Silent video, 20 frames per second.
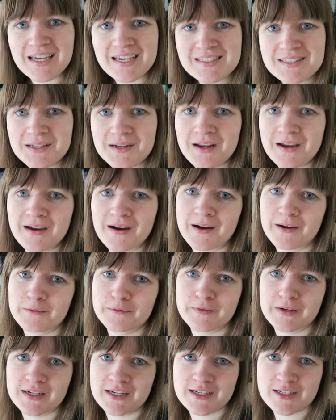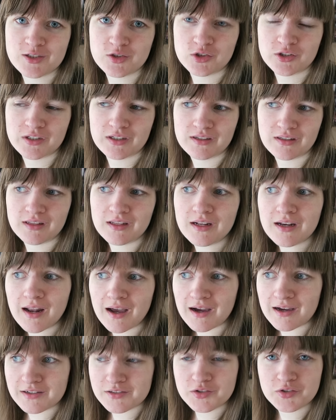yesterday I finished the
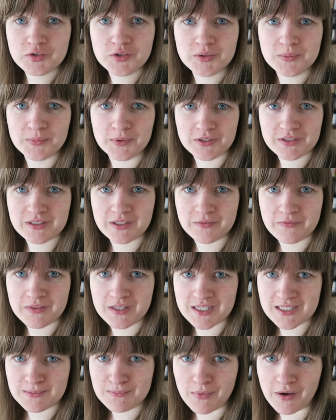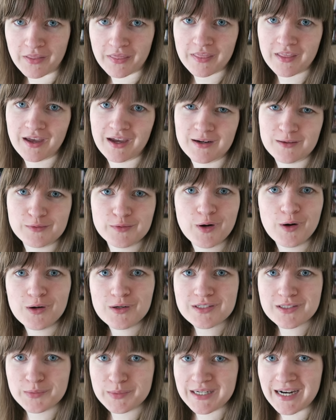last 2 books of this month, and of
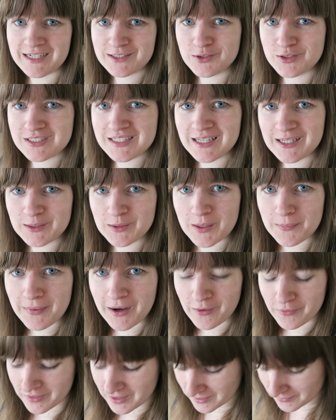course I would like to tell you about